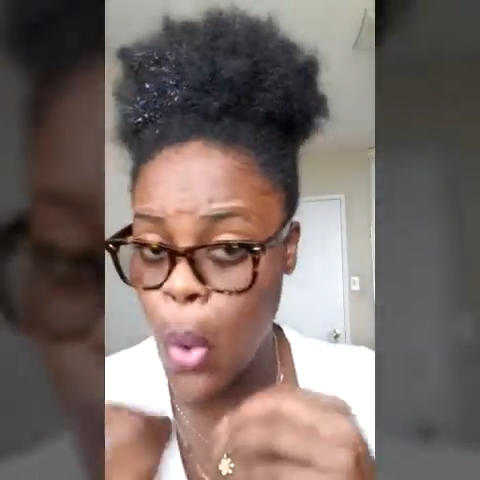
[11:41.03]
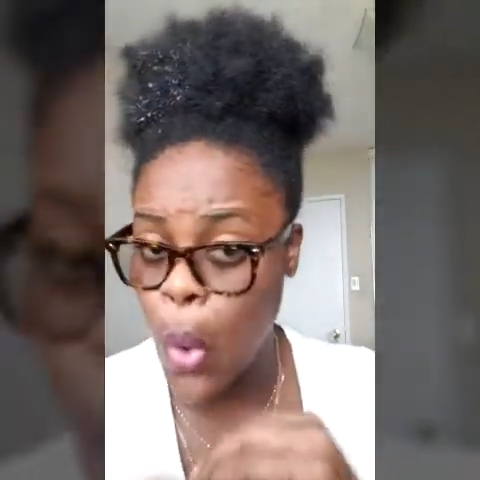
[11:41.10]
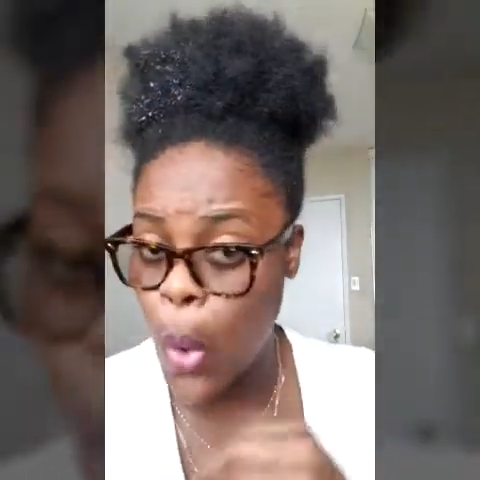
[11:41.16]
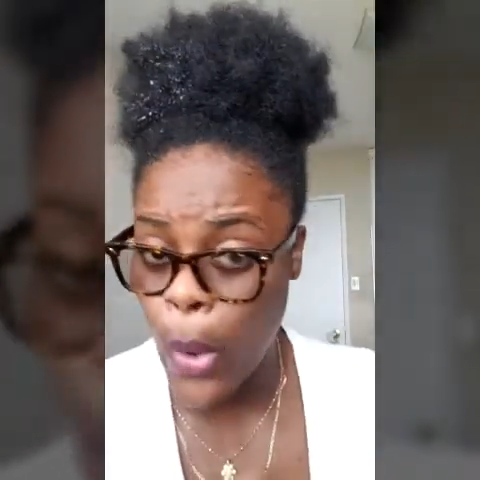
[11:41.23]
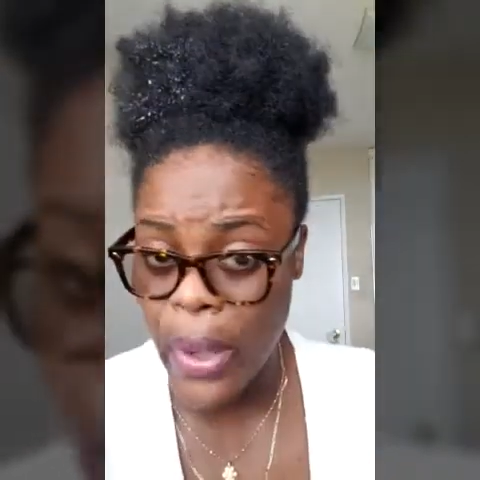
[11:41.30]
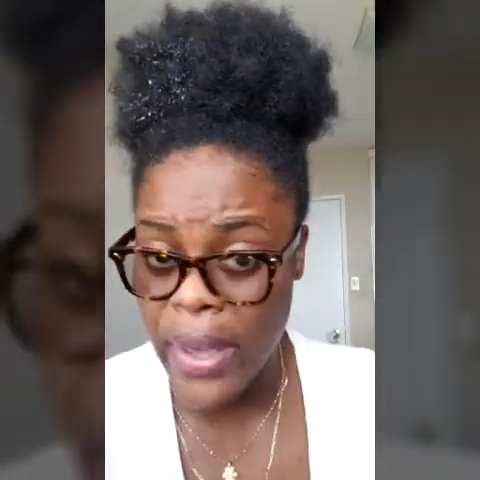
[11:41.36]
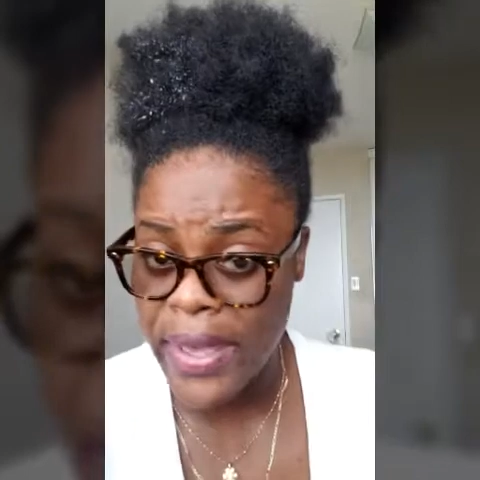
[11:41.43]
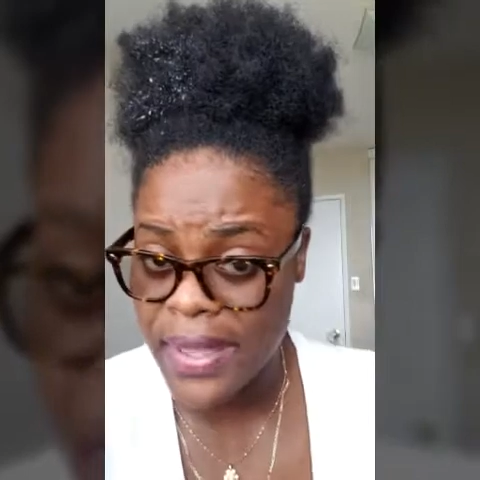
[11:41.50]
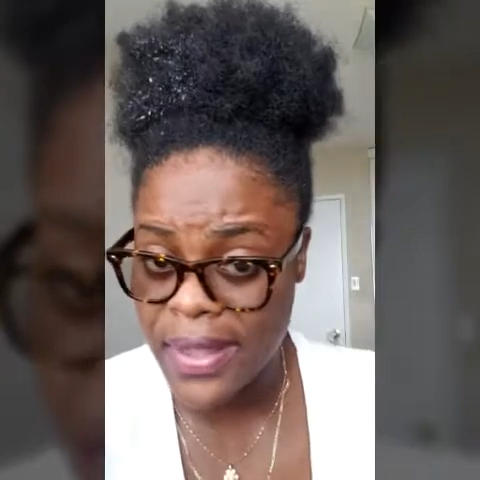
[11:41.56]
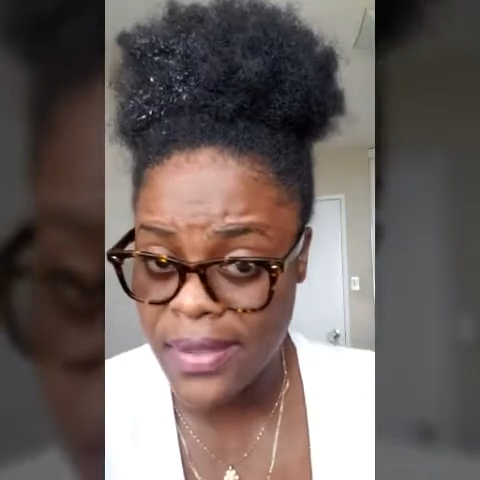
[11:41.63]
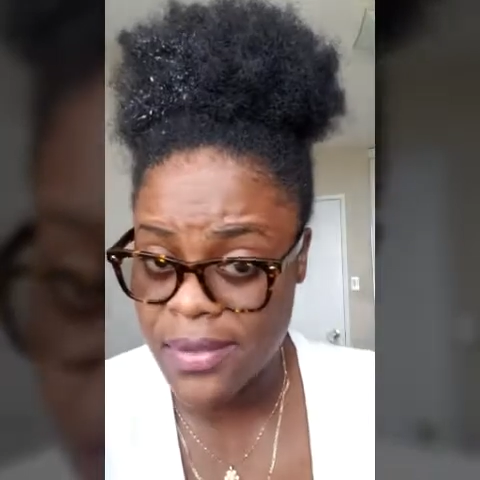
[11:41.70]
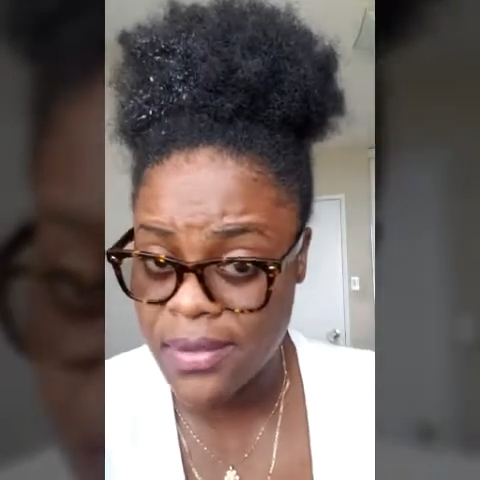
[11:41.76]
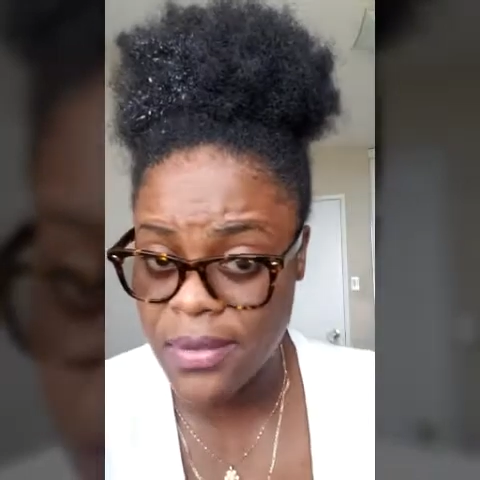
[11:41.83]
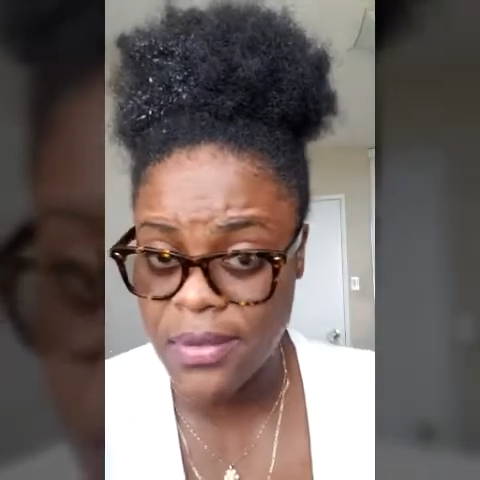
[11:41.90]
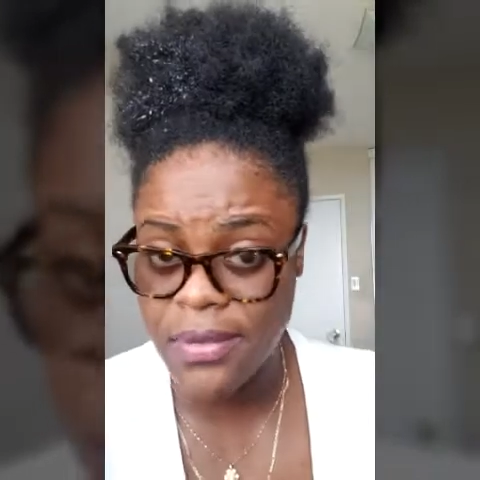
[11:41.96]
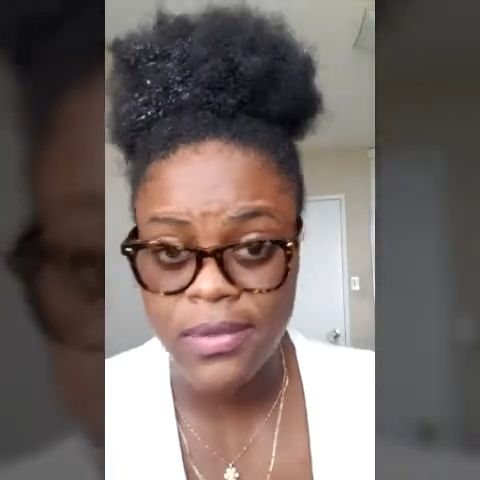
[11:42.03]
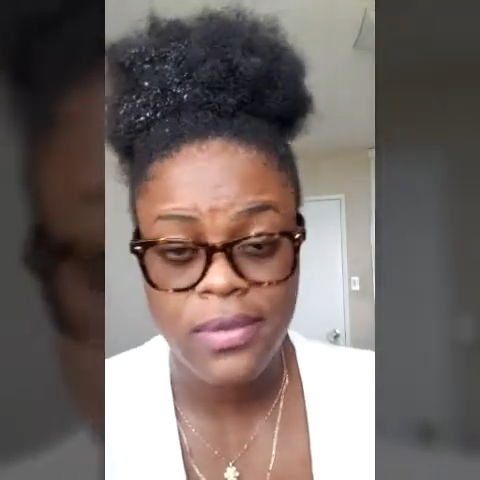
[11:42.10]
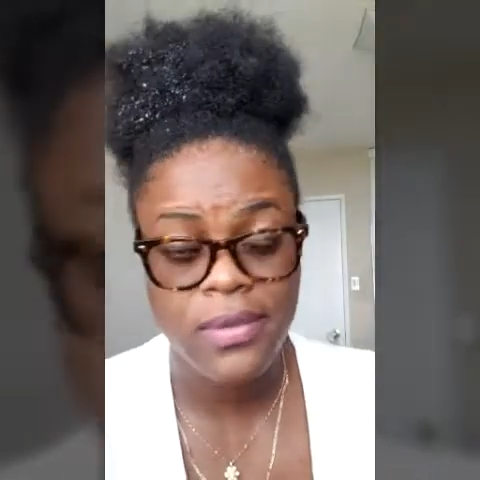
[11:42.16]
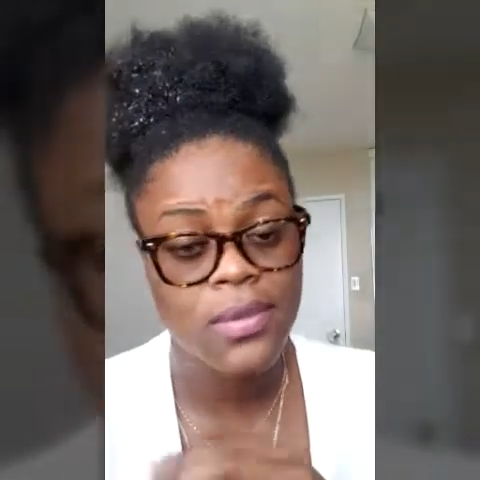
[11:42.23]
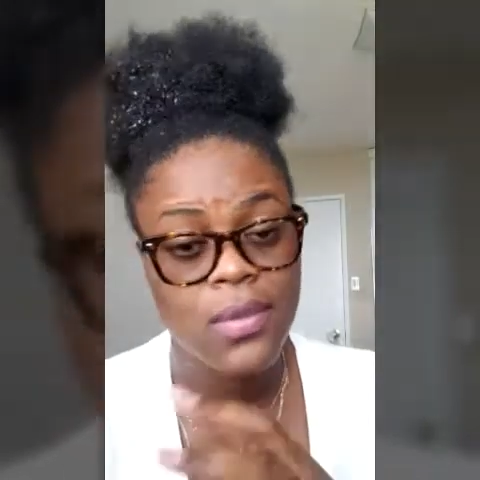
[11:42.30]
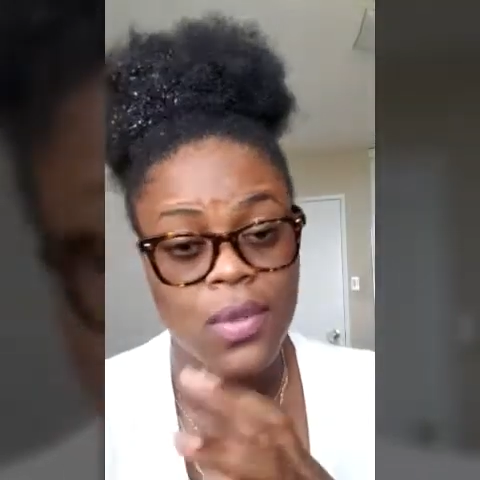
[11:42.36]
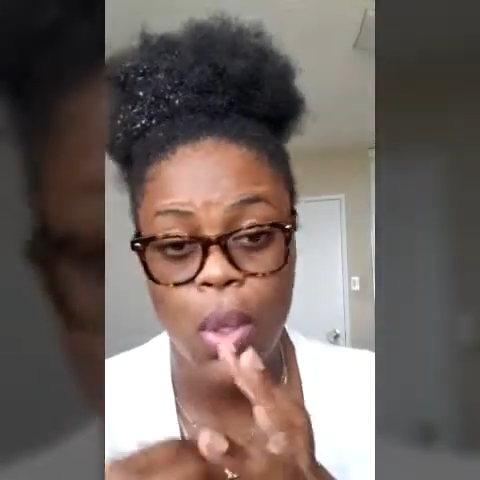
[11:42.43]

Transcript: oils,